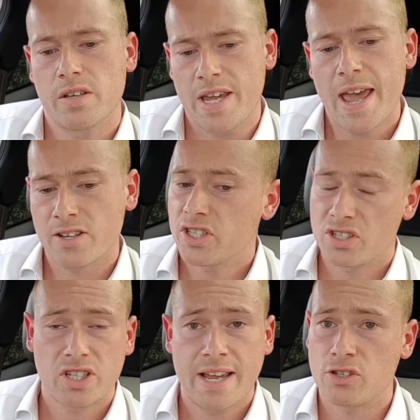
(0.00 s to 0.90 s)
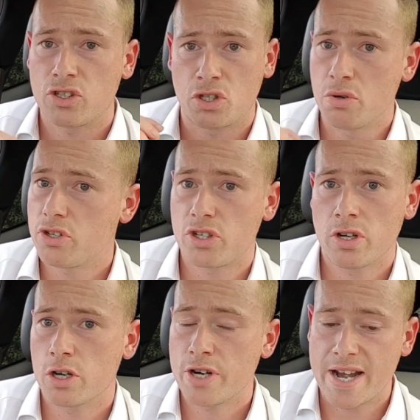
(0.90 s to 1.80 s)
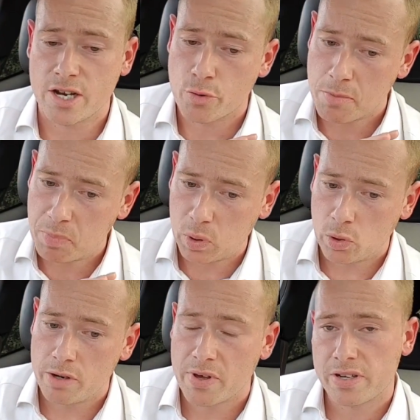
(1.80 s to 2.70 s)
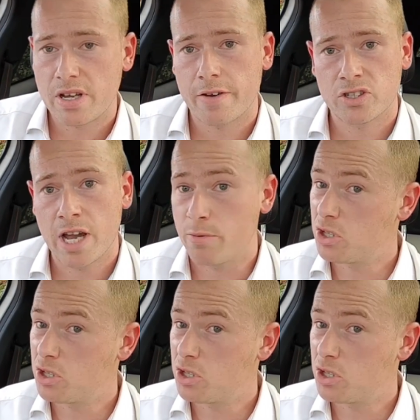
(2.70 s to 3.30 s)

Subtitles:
Yes, as I say, as soon as you start training, you are employed by the DVSA,